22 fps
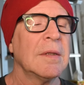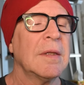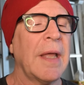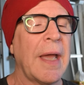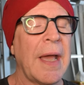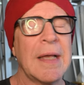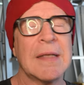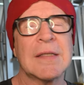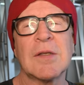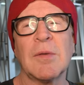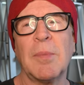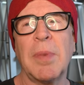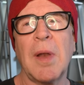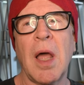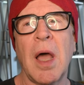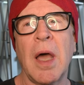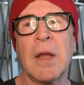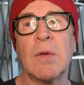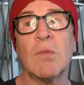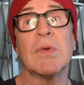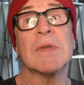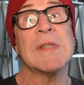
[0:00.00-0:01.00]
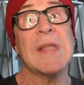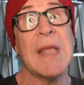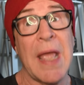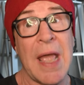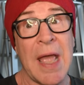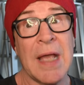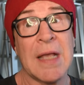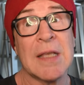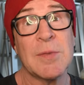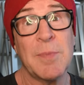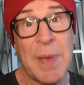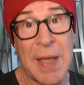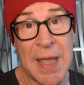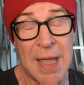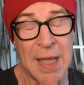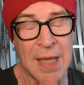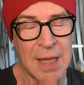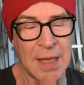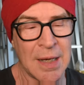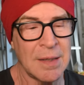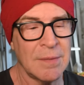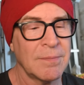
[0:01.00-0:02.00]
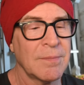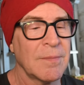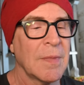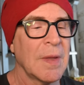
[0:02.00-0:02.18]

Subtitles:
the Hasselblad was the X-Pan,